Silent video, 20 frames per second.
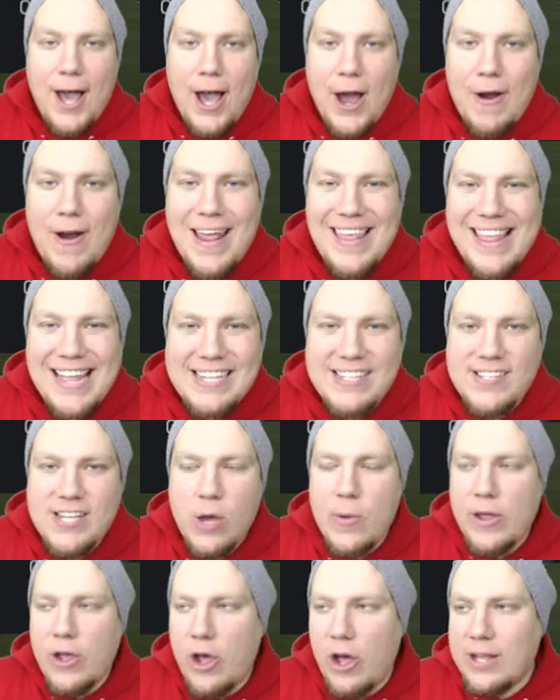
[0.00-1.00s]
Alright lads, so
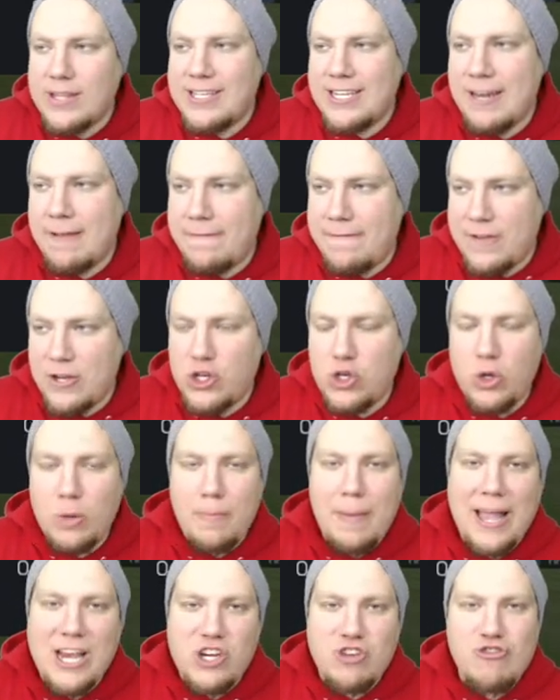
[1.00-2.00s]
we got an official
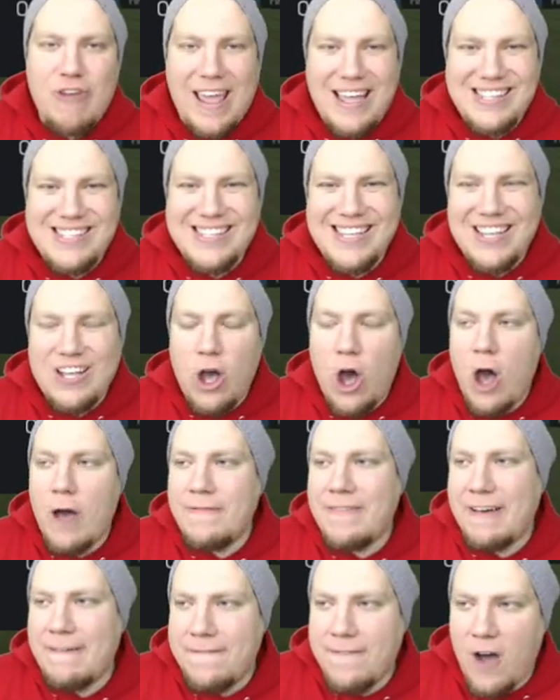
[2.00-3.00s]
match rating of
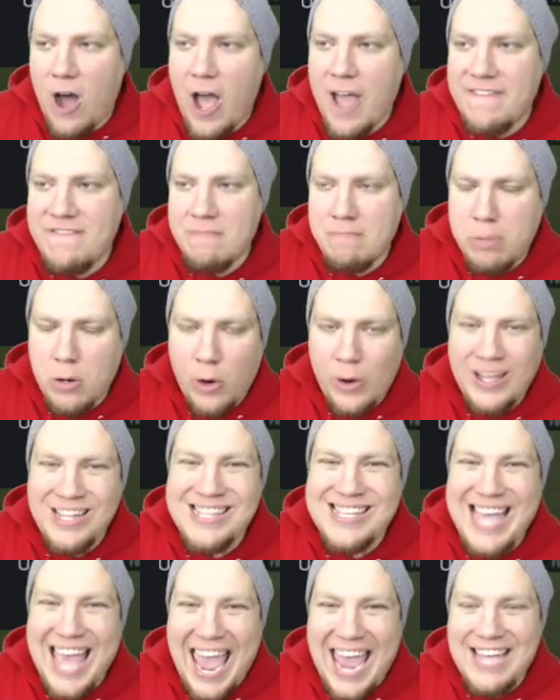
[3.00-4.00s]

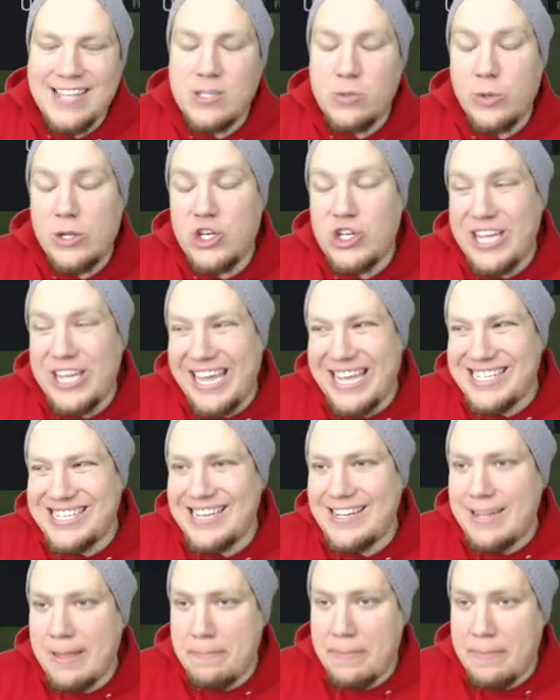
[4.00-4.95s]
5.8, which isn't the